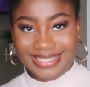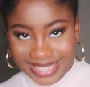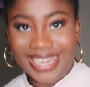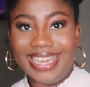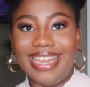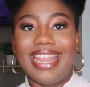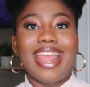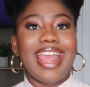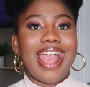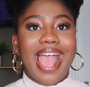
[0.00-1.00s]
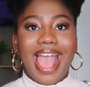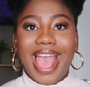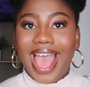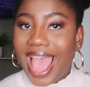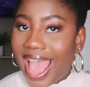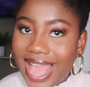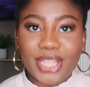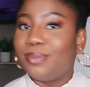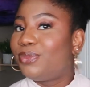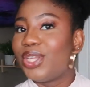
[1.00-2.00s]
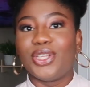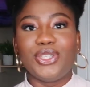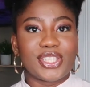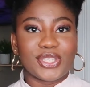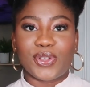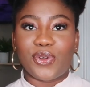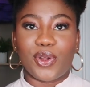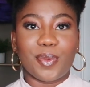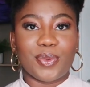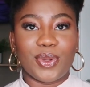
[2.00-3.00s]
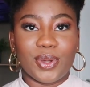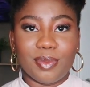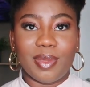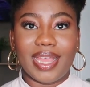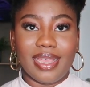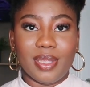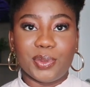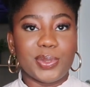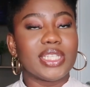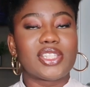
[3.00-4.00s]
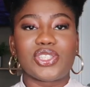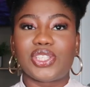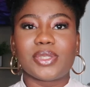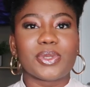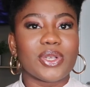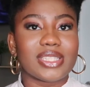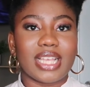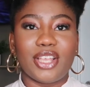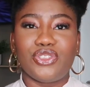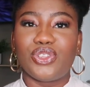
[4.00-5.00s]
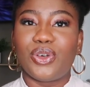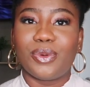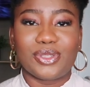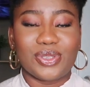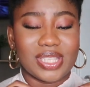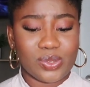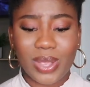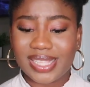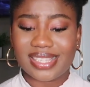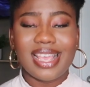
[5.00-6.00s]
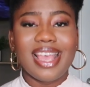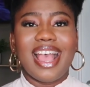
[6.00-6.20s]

day I'm gonna use a scrub on my feet, just because I do not want to sweat,